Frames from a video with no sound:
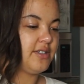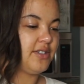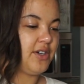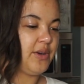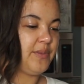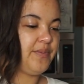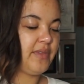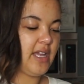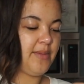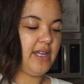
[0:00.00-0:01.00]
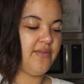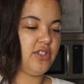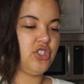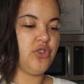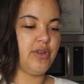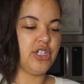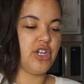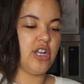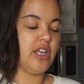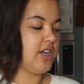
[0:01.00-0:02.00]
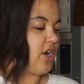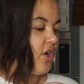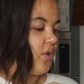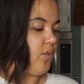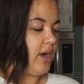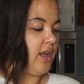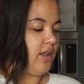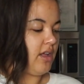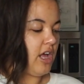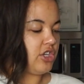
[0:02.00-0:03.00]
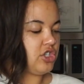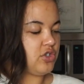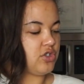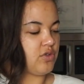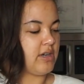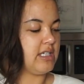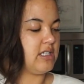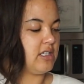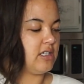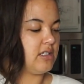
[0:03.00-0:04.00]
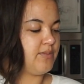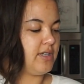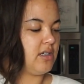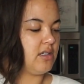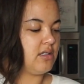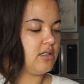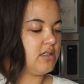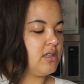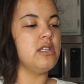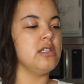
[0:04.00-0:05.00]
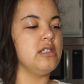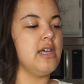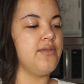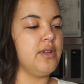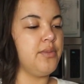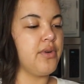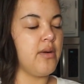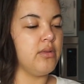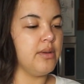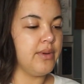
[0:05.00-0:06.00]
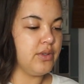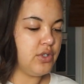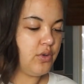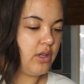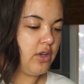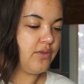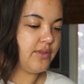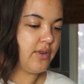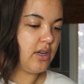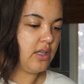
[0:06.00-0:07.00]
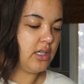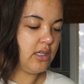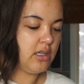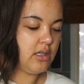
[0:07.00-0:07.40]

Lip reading: so I mean, if it's too much garlic, oh well. I'll just use the rest of this because this is definitely probably about 2 cloves of garlic.